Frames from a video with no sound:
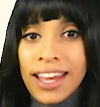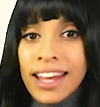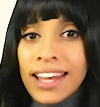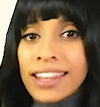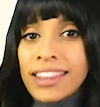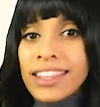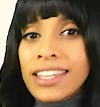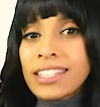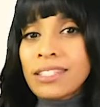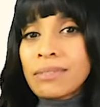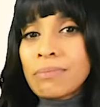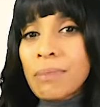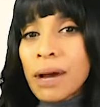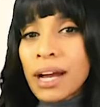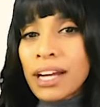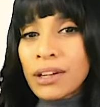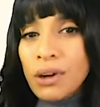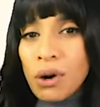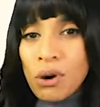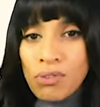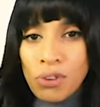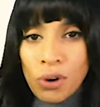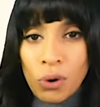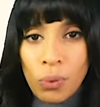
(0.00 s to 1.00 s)
This might
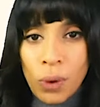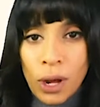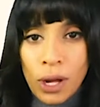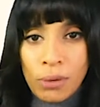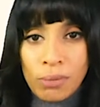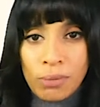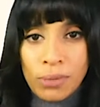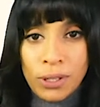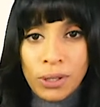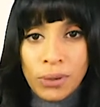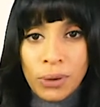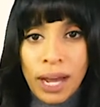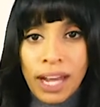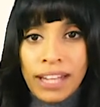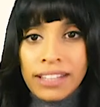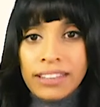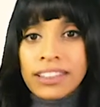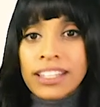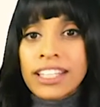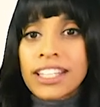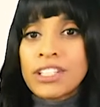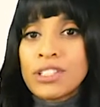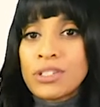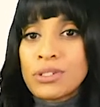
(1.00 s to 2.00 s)
overwhelm you and
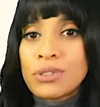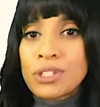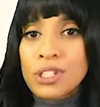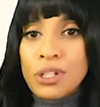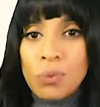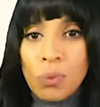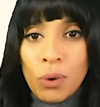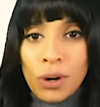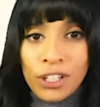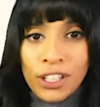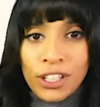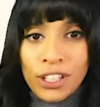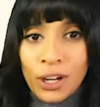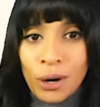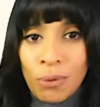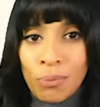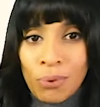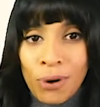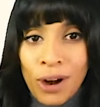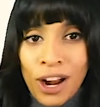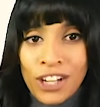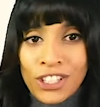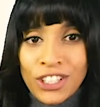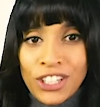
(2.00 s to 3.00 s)
lead you to working on
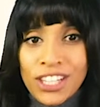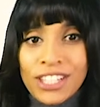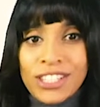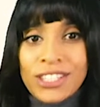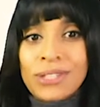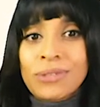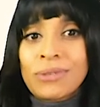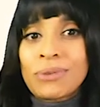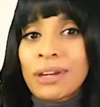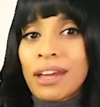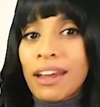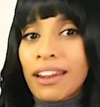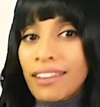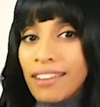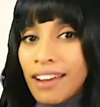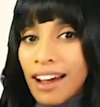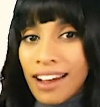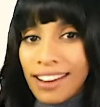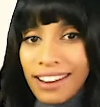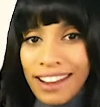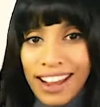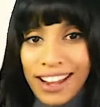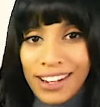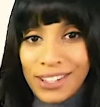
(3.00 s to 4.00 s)
projects you cannot
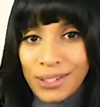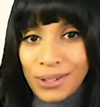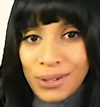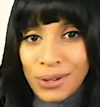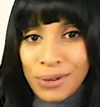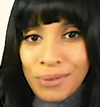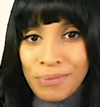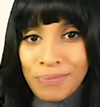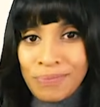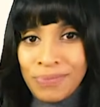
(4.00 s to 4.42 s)
handle.